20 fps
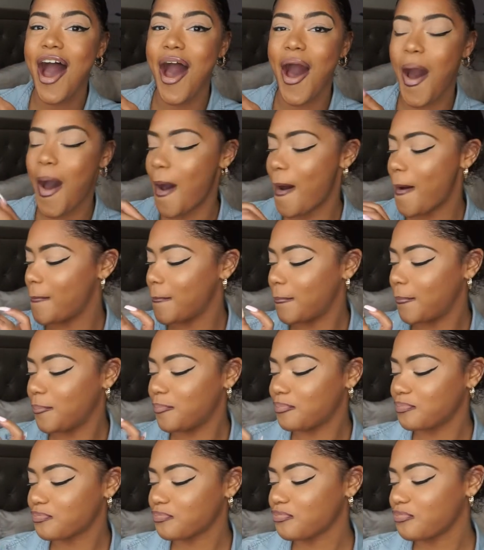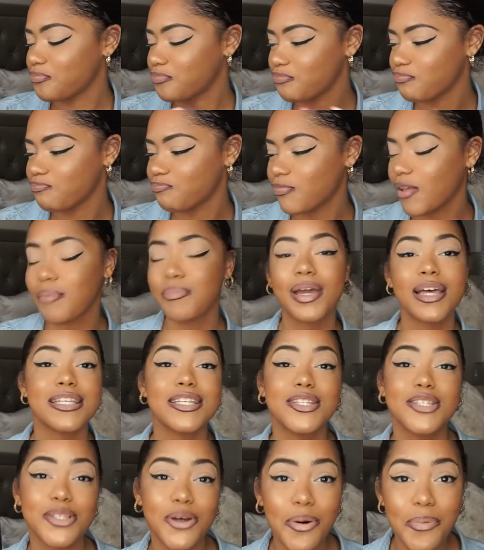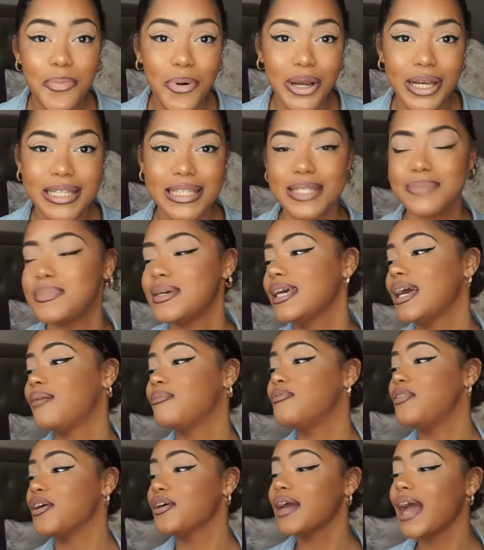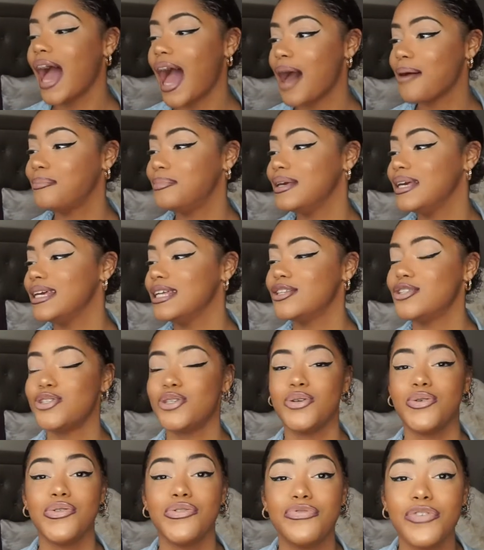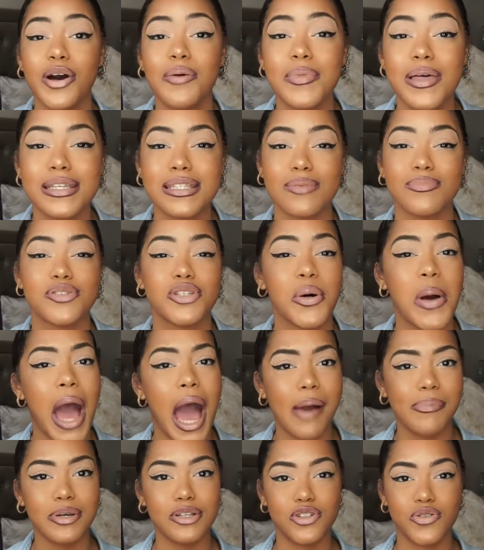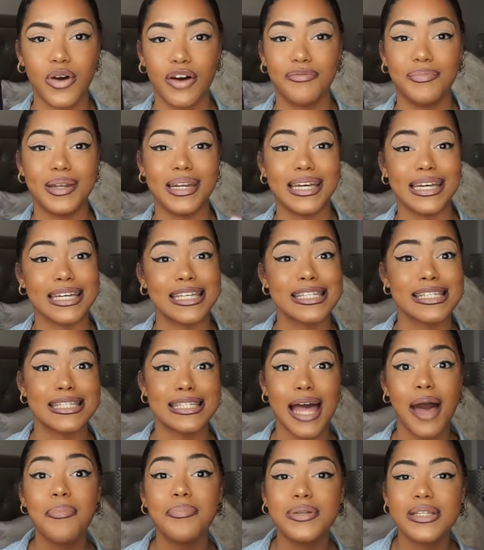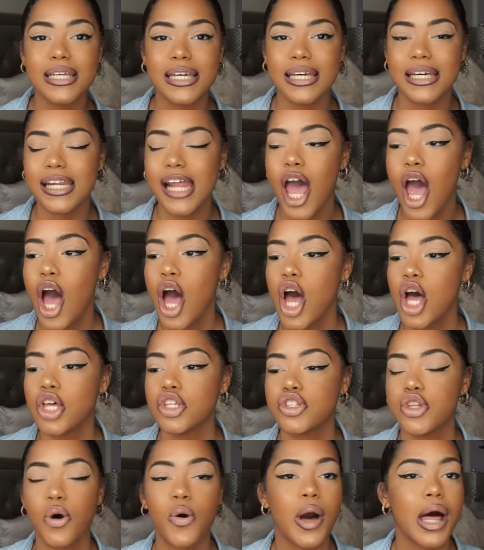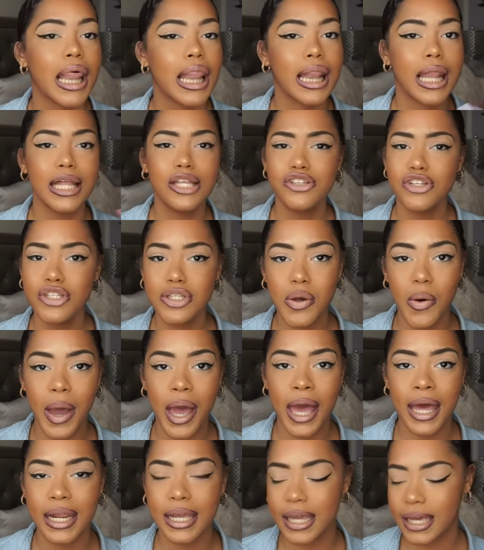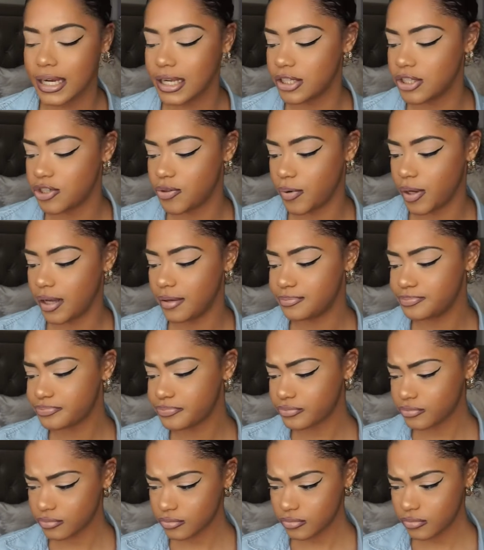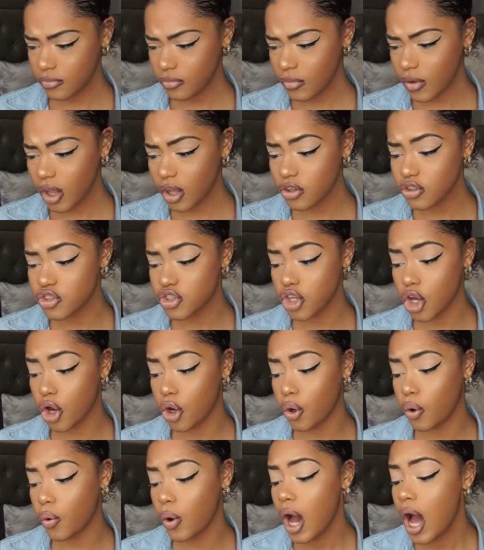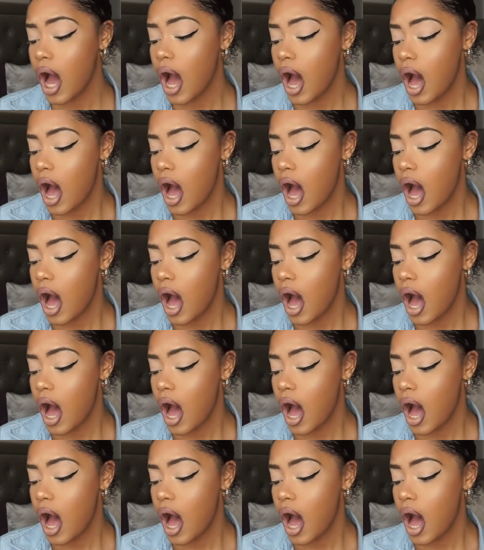um, because it's so important to me. I'm very happy to film this. I'm so happy to have been accepted. So let's just go ahead and get into it. So